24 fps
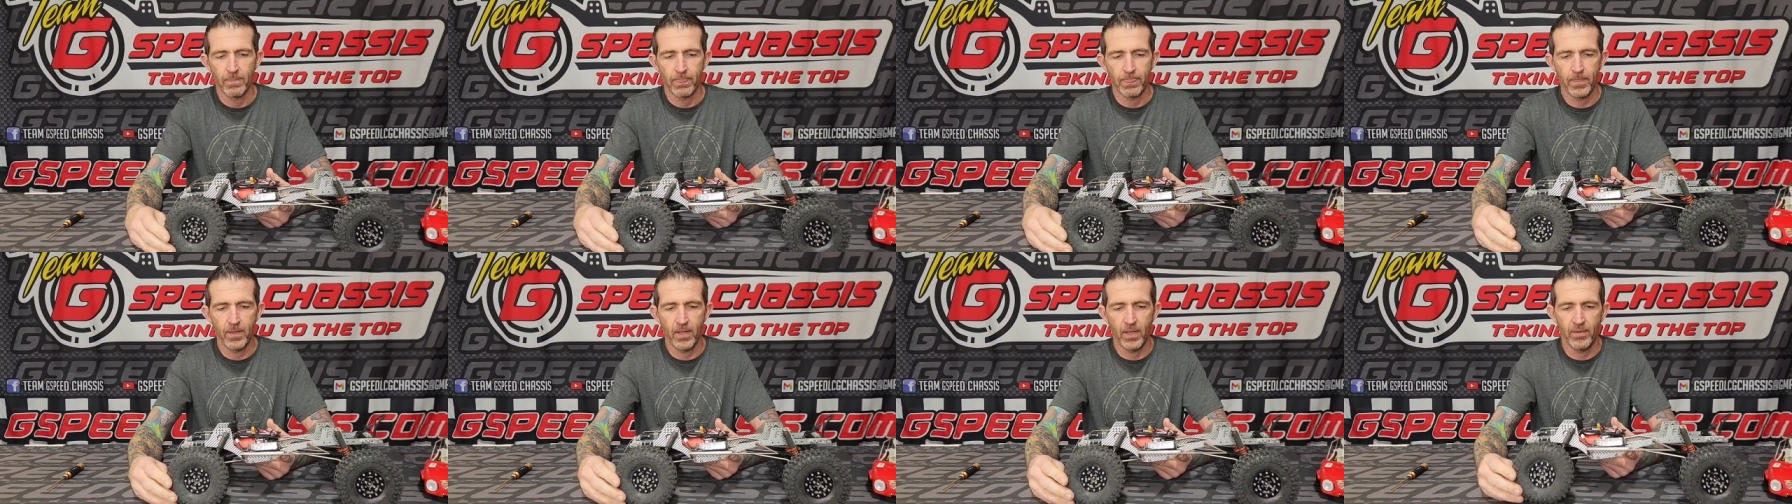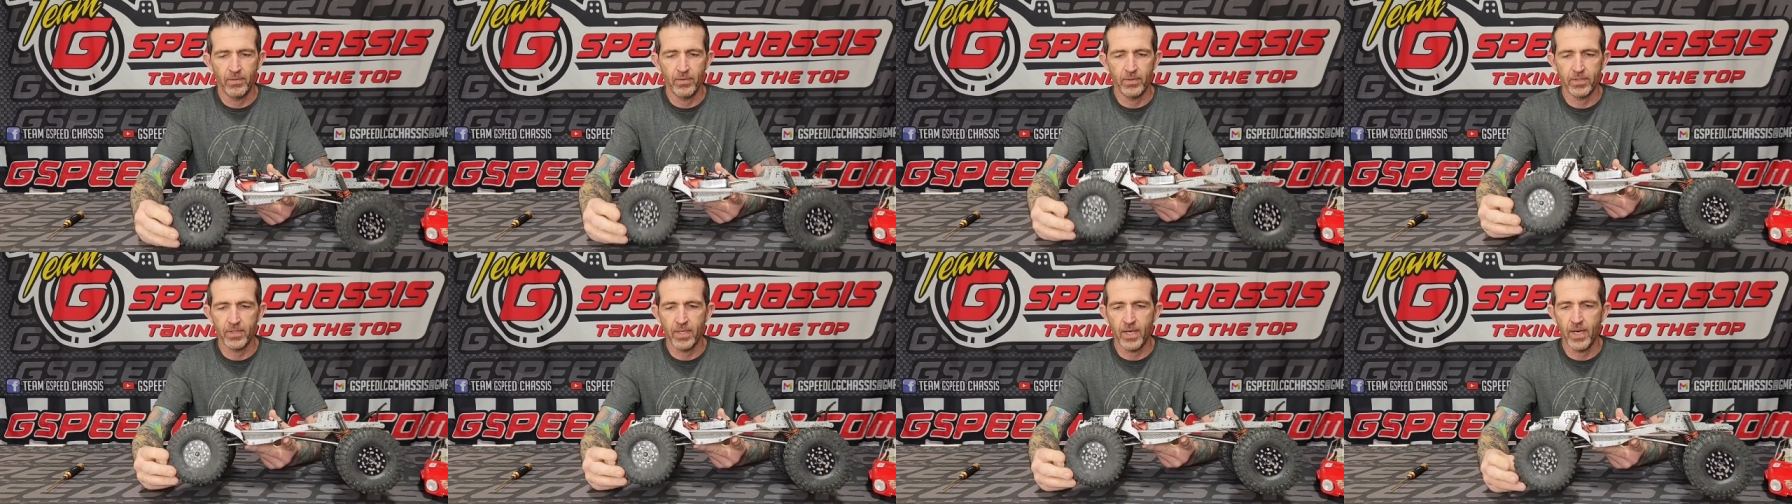the
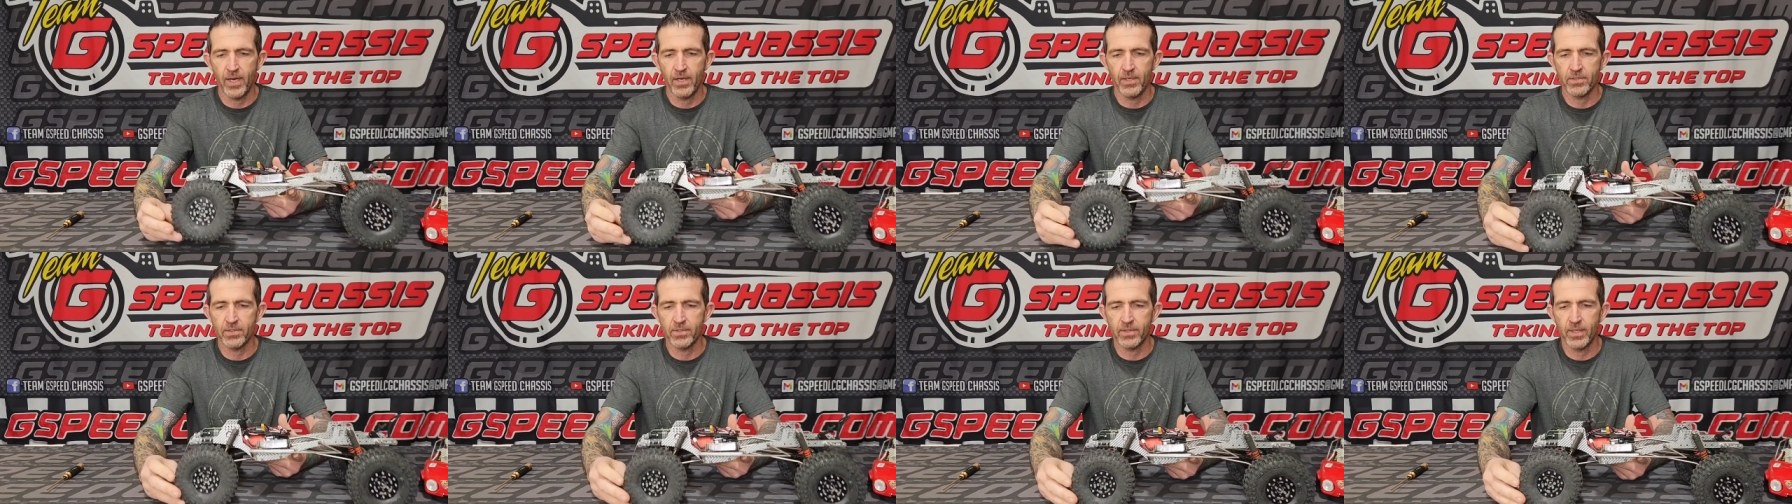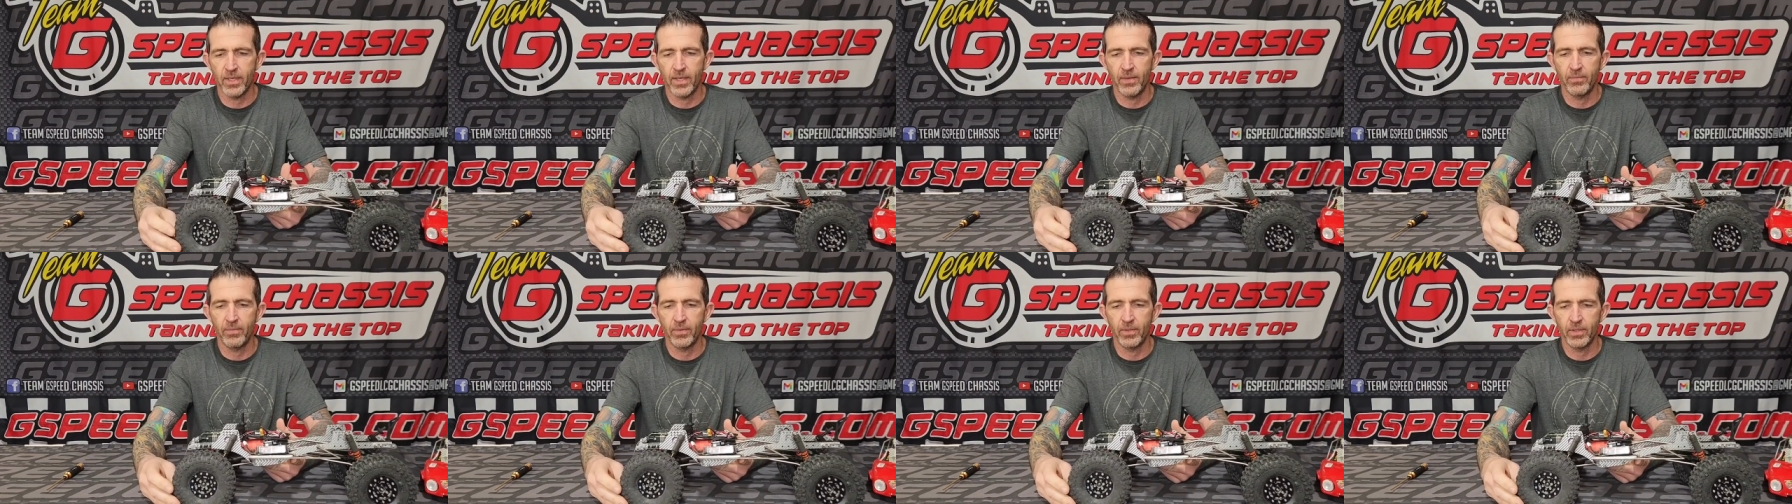other tires
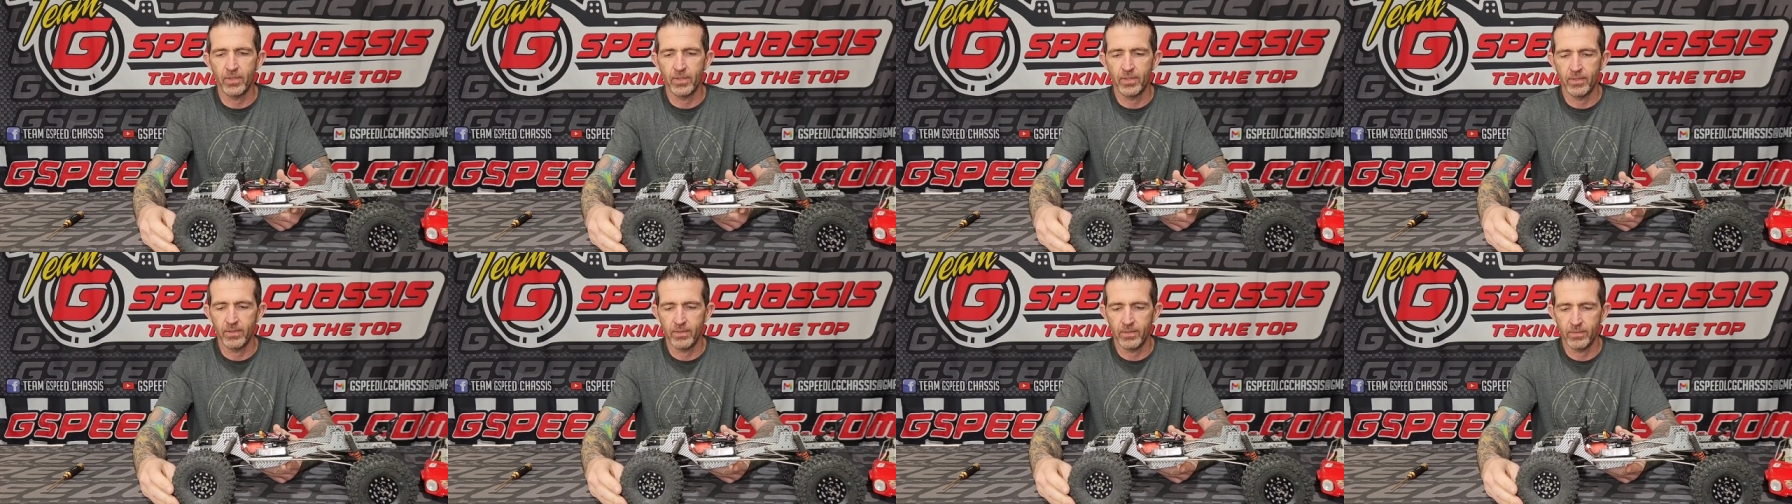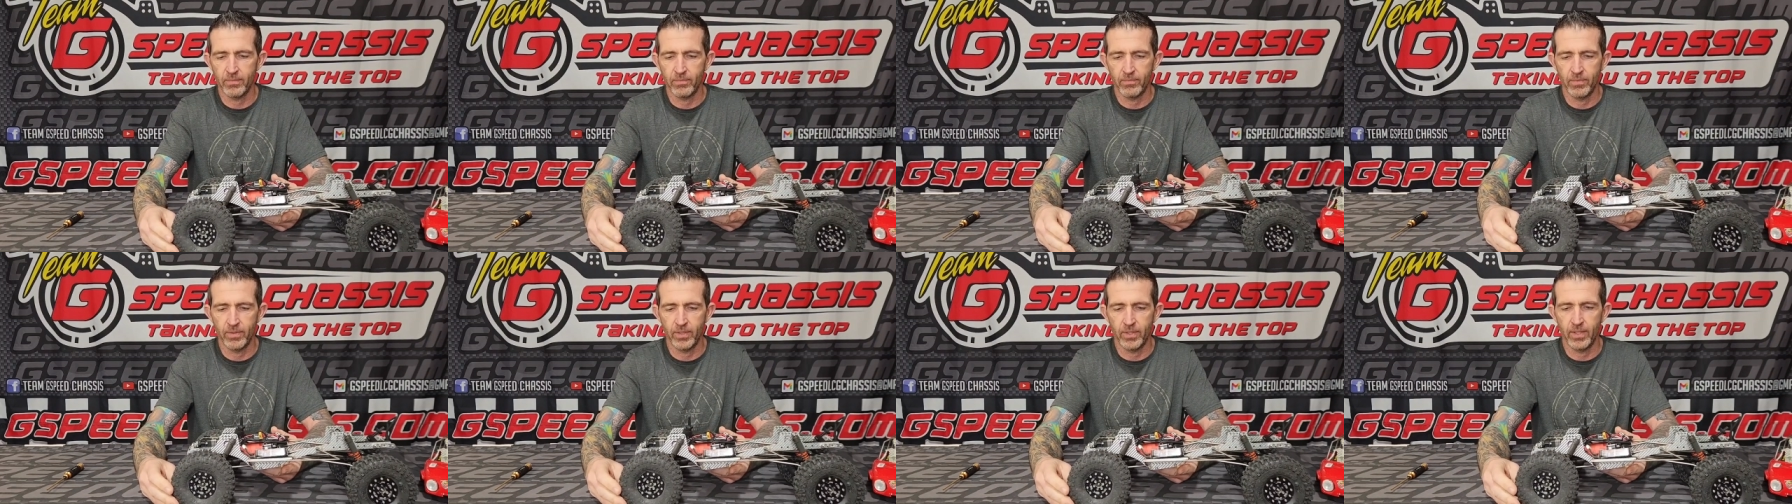that I
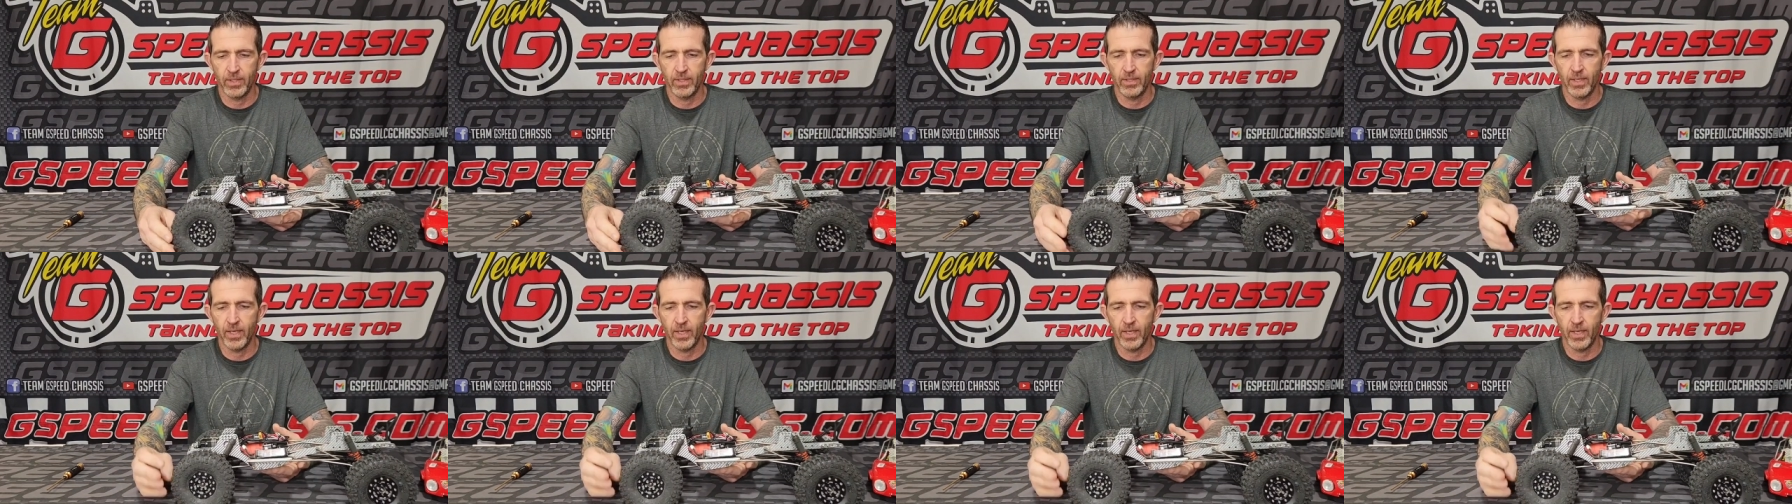really